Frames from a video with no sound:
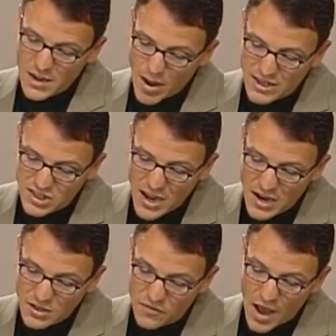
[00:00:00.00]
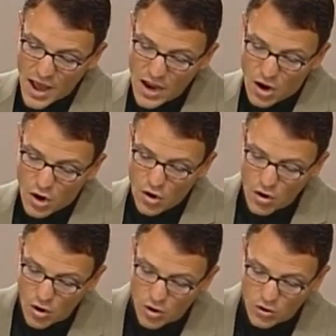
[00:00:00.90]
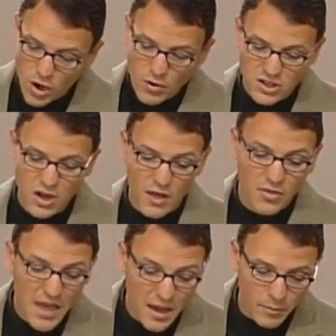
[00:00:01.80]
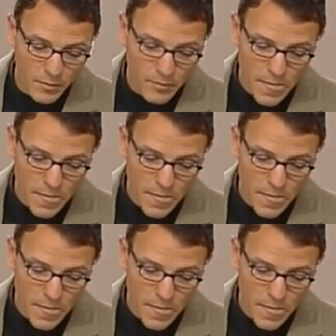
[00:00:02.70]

he might sanctify her. Notice not them